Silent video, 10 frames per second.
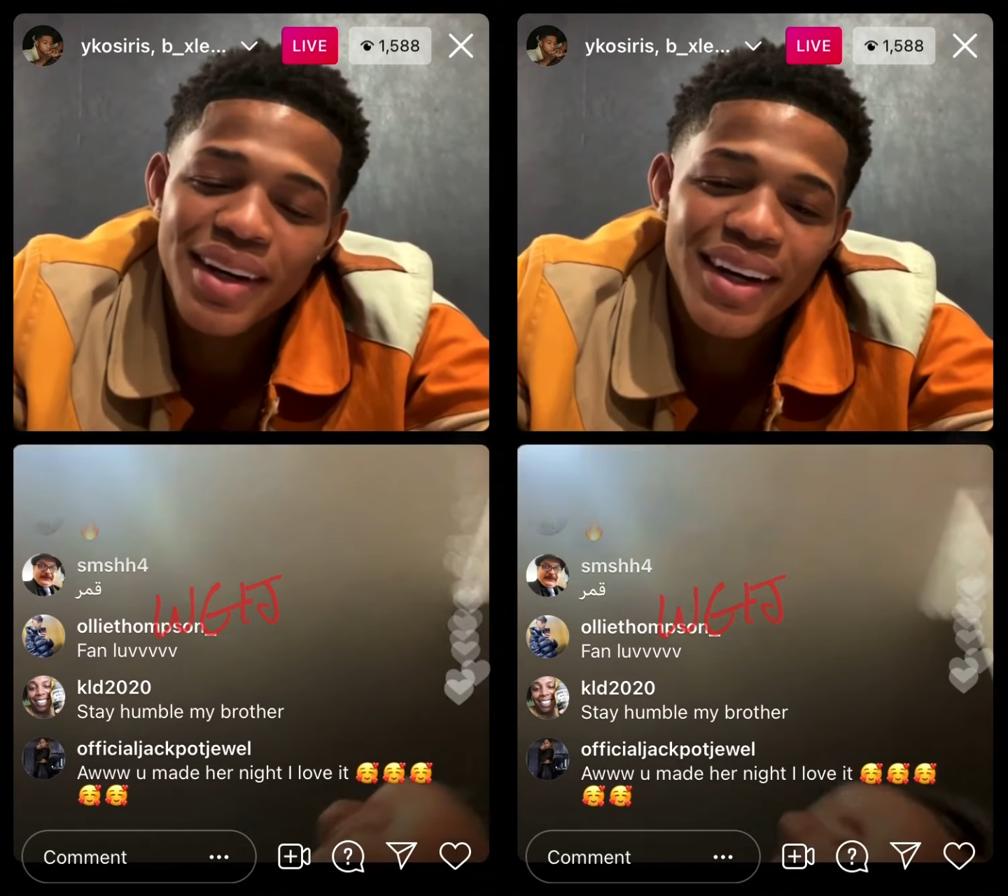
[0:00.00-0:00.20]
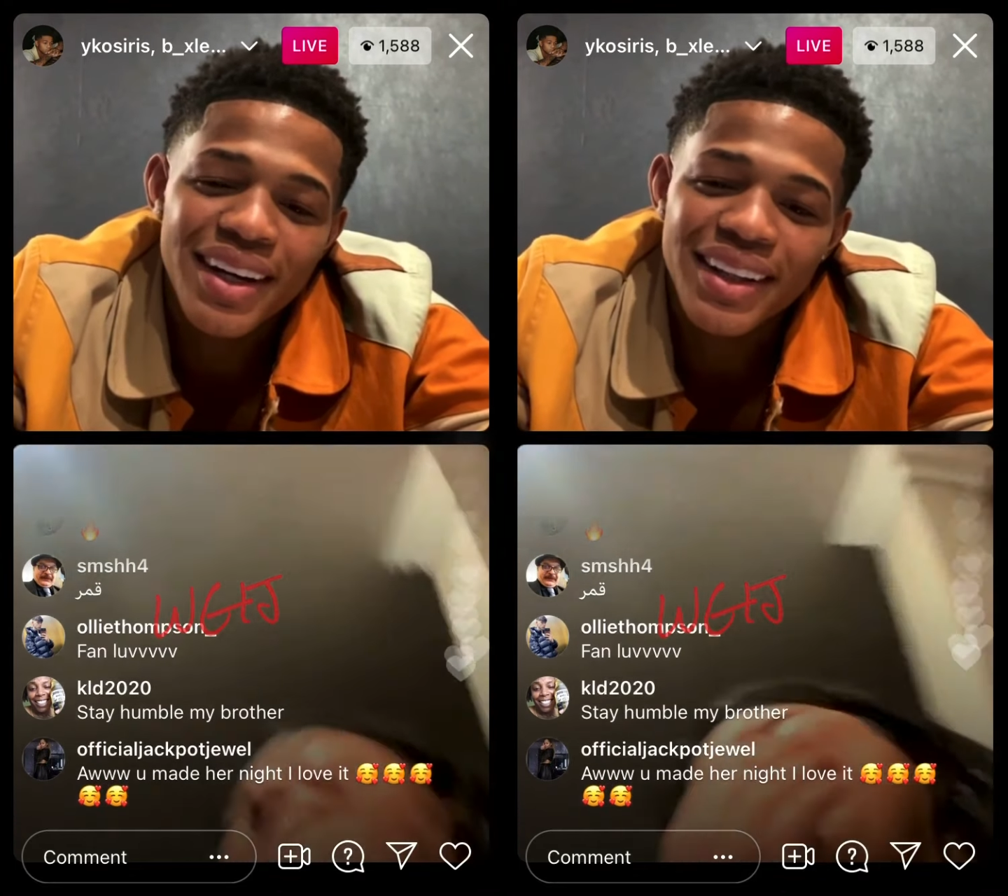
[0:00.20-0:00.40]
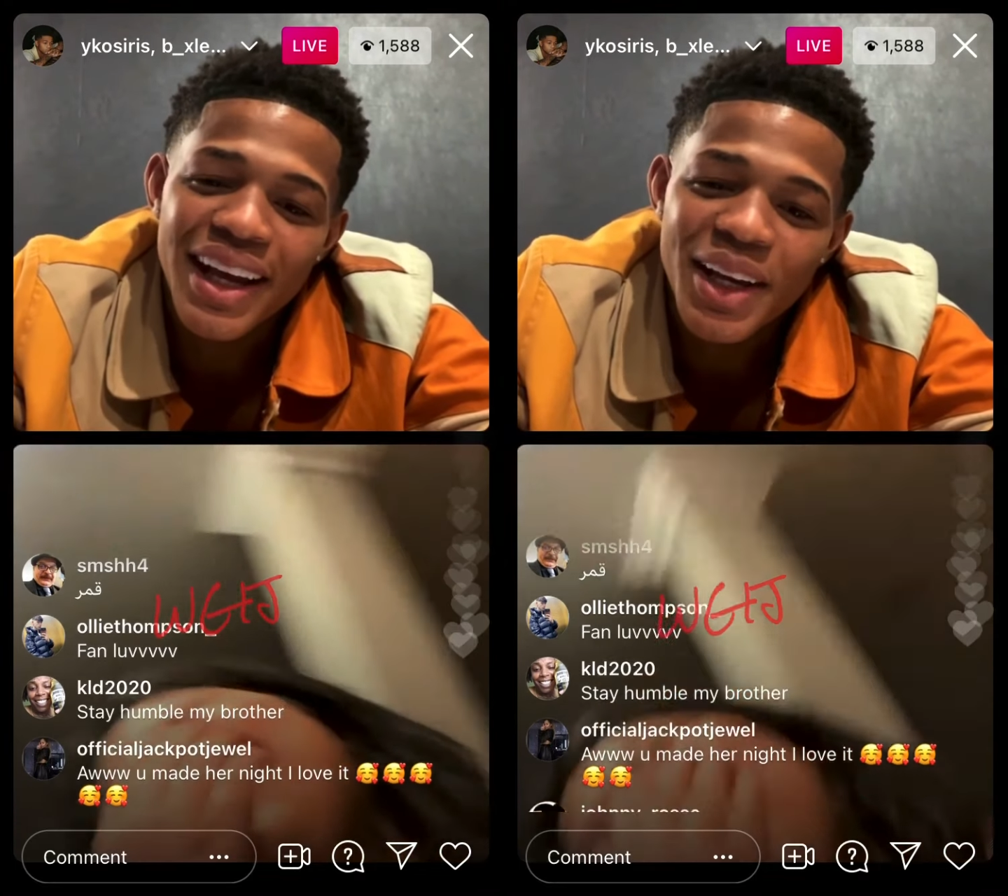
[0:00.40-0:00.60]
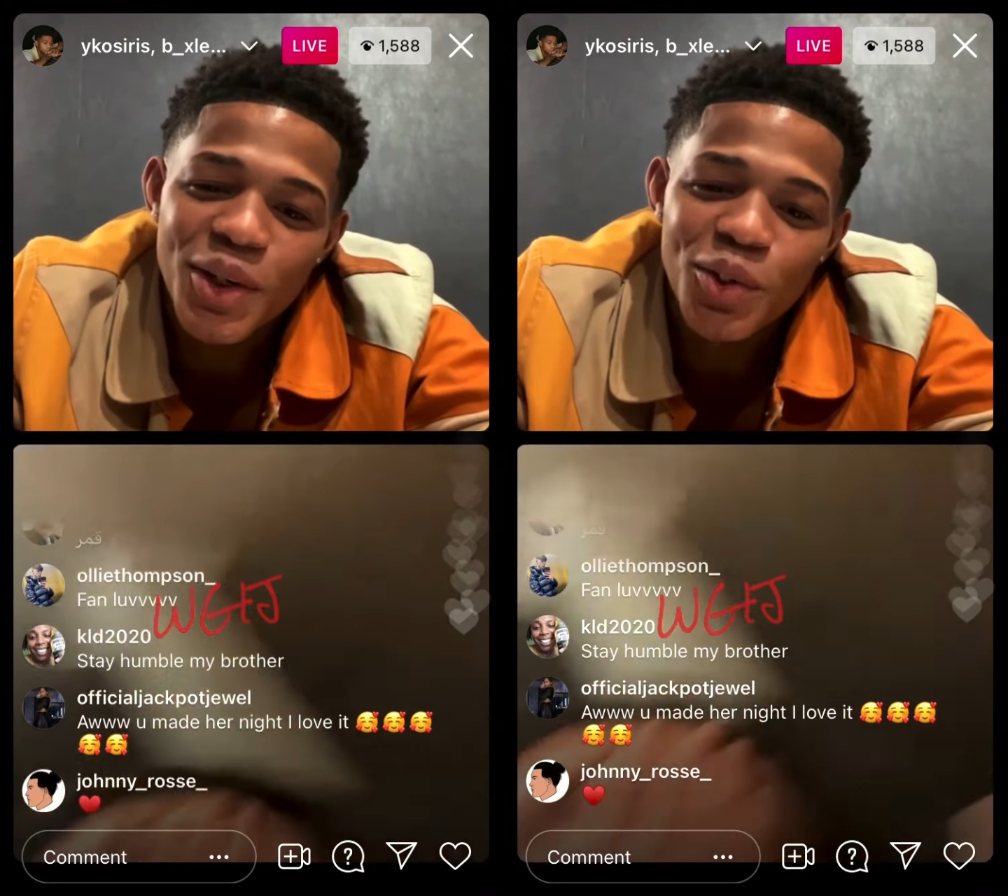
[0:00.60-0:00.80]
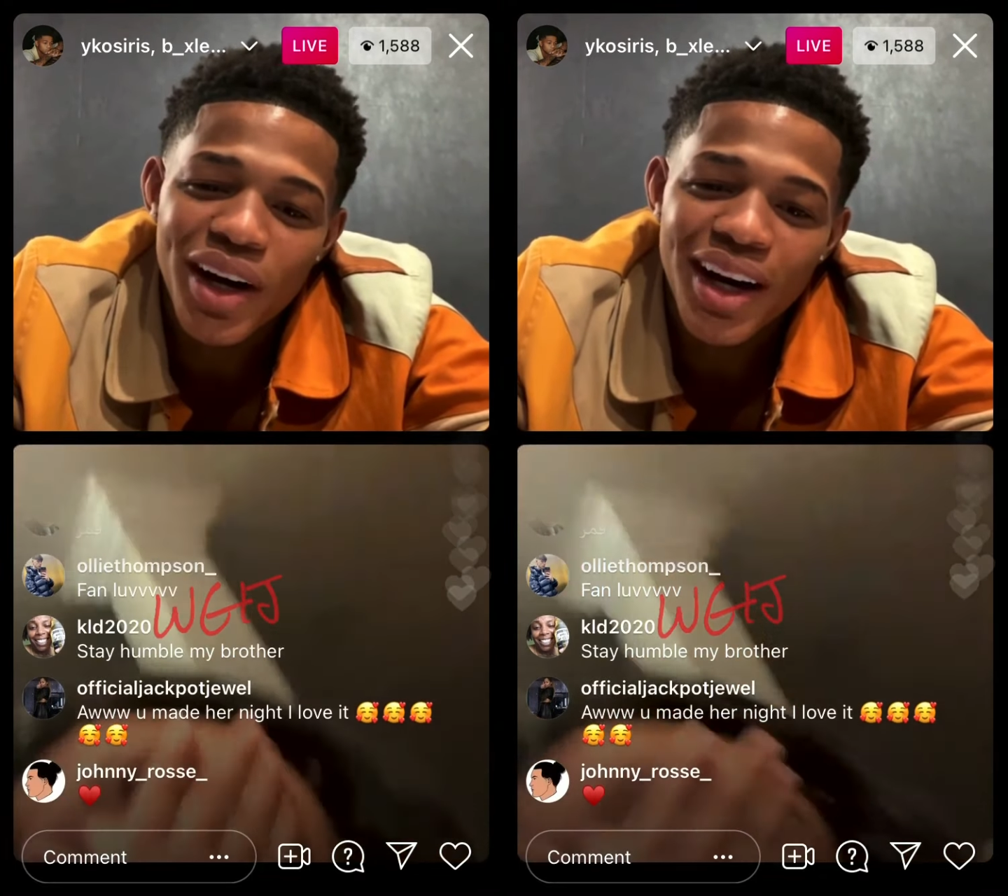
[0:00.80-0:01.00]
man,
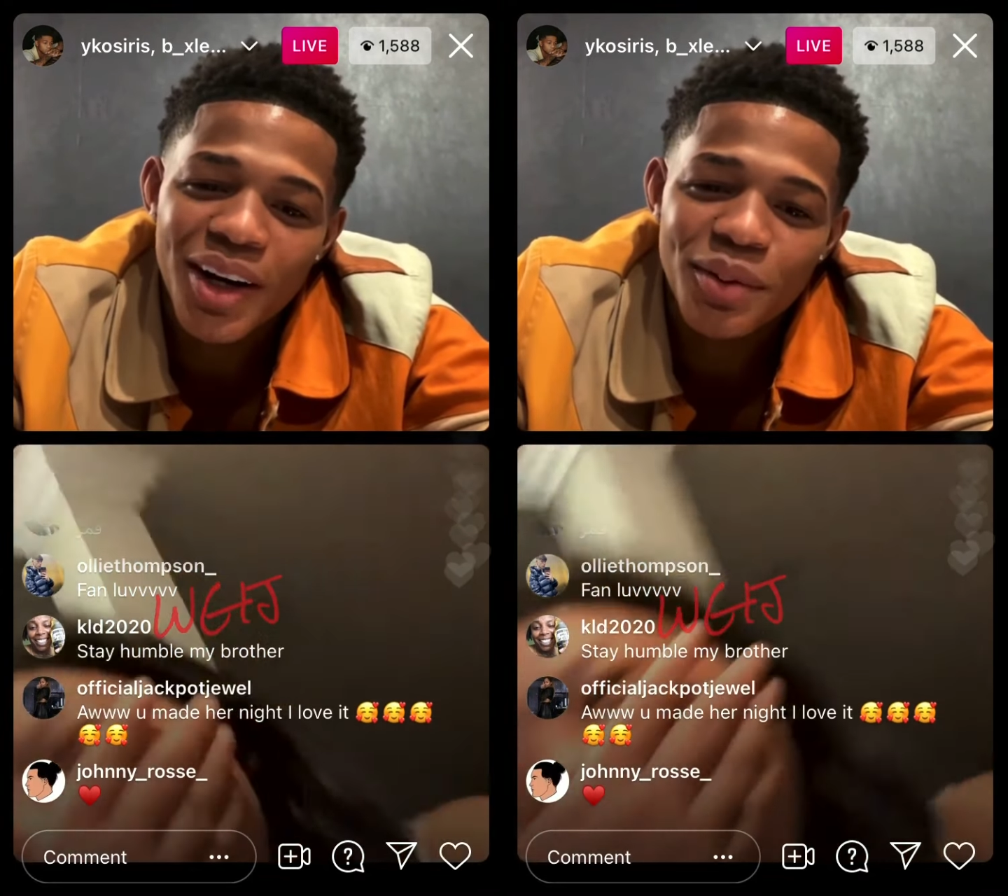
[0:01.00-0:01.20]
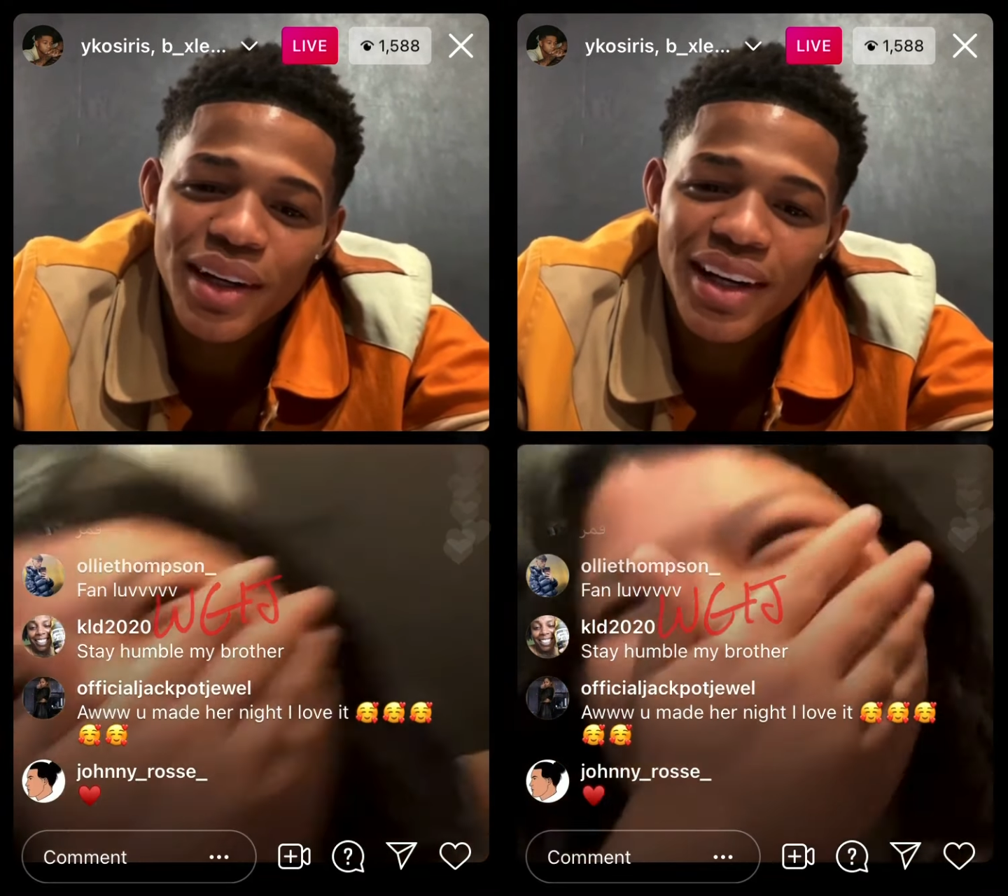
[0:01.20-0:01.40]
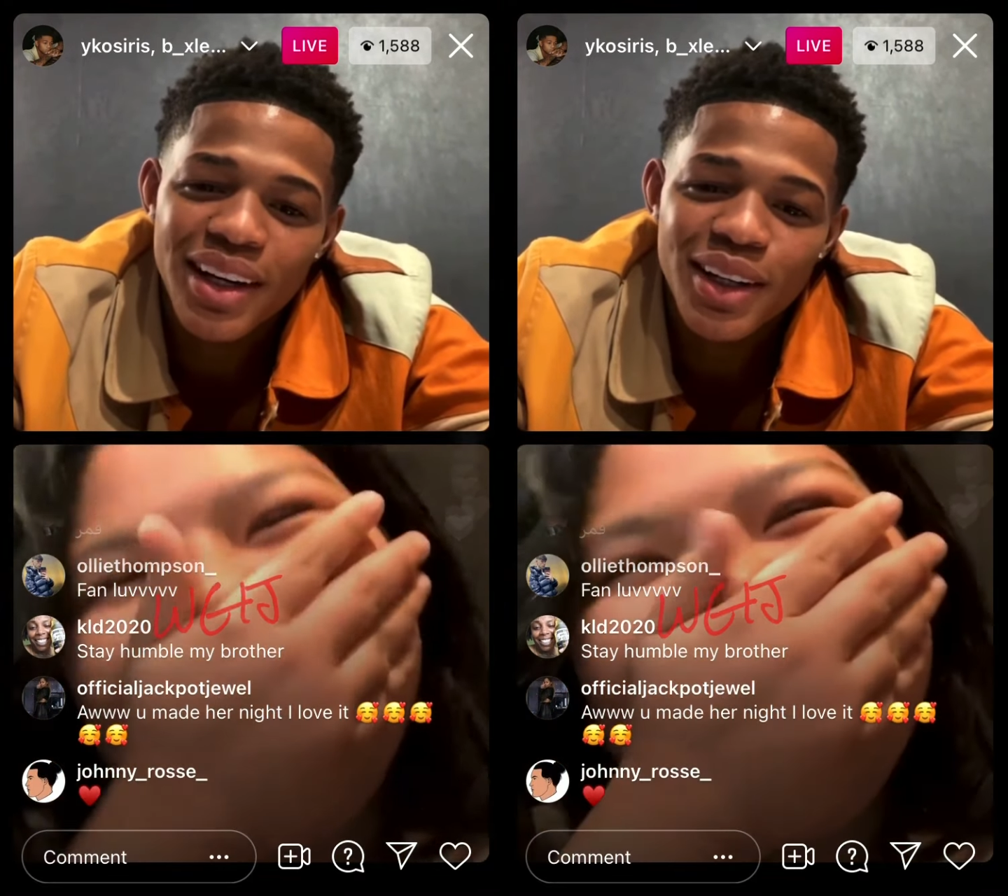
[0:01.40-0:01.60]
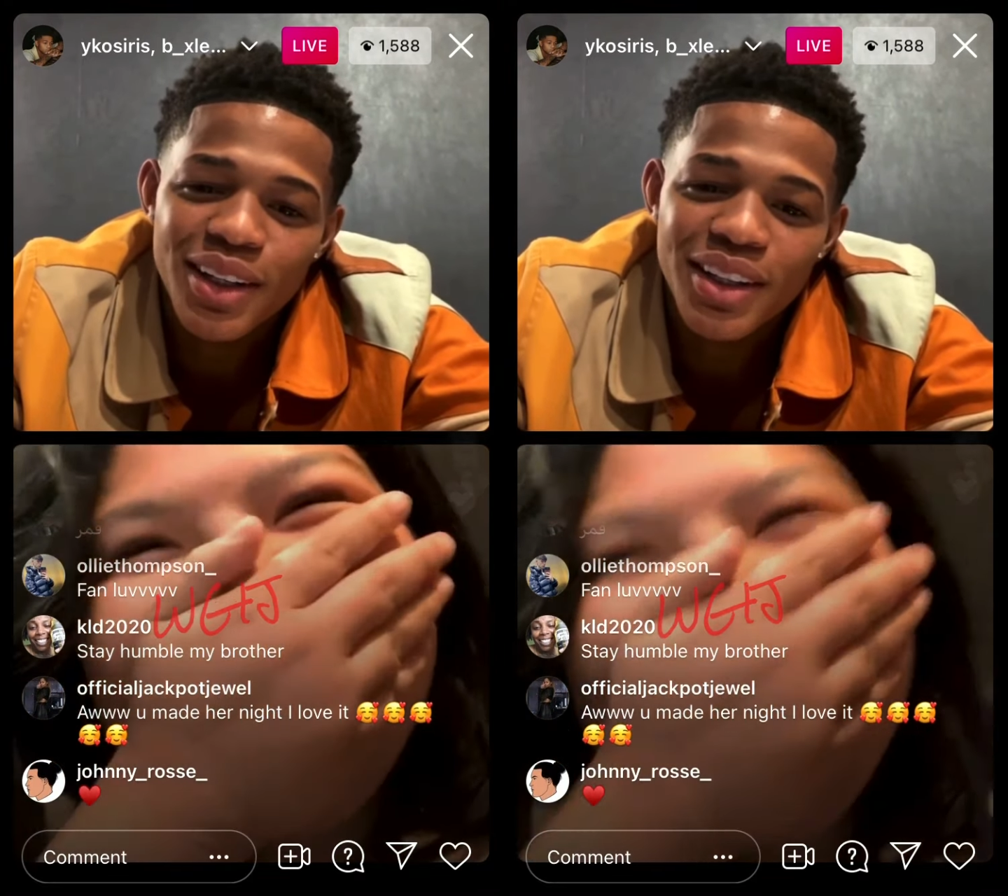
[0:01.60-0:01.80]
thank you. Wow, man.